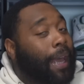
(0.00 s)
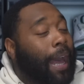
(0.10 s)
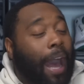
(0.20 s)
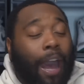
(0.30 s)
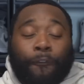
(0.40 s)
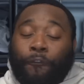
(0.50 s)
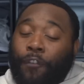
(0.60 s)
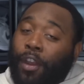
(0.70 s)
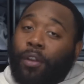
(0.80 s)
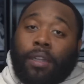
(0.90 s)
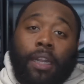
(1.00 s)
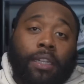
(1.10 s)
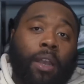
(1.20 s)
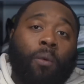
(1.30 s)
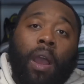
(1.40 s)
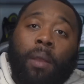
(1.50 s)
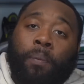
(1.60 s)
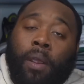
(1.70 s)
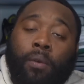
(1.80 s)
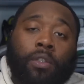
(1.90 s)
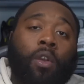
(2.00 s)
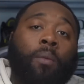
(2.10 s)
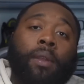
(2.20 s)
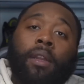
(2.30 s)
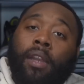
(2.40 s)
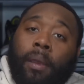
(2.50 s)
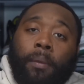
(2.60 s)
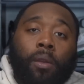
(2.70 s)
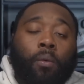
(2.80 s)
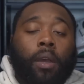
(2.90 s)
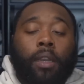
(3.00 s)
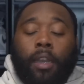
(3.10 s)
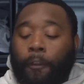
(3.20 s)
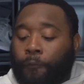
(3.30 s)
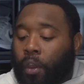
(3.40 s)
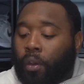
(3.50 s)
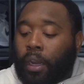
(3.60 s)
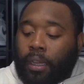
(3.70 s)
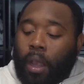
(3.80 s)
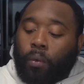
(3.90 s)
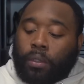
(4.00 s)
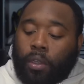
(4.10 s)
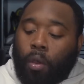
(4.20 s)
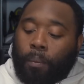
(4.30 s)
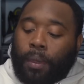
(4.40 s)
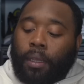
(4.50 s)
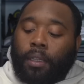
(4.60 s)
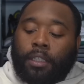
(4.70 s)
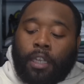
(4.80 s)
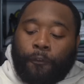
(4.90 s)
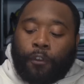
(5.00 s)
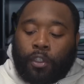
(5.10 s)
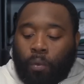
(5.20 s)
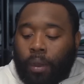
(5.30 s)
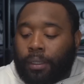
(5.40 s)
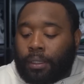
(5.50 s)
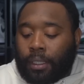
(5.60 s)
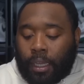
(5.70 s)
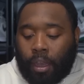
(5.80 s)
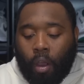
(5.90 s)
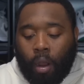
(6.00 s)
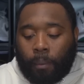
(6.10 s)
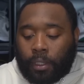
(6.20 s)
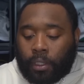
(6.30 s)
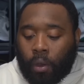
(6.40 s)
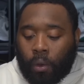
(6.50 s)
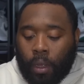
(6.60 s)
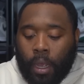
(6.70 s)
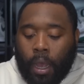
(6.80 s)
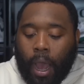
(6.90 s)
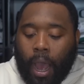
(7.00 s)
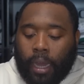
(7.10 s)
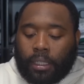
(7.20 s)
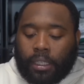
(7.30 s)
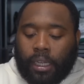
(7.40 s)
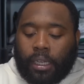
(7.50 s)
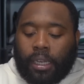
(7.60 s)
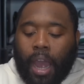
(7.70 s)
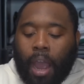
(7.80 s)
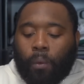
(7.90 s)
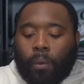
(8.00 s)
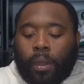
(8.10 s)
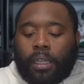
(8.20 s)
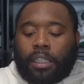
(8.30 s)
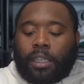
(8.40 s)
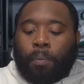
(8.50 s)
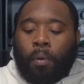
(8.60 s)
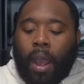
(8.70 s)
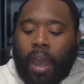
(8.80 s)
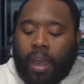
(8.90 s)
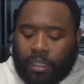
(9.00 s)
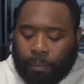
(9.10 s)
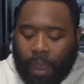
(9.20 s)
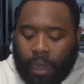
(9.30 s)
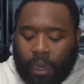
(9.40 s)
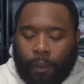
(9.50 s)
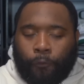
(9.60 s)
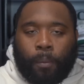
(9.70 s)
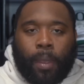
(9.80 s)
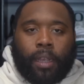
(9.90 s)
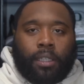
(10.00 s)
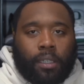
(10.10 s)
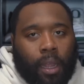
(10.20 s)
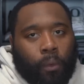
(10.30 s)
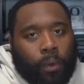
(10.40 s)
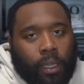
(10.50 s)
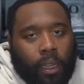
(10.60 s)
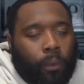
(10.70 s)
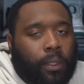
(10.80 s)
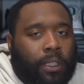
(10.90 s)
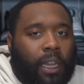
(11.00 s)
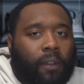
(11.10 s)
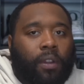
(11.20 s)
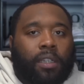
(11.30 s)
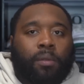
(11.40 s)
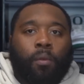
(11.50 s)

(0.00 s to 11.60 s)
I figured that that white pair was going to be the limited one, and I figured that that was going to be the toughest one to get, Army. So, honestly, not really surprised by the information that we did receive this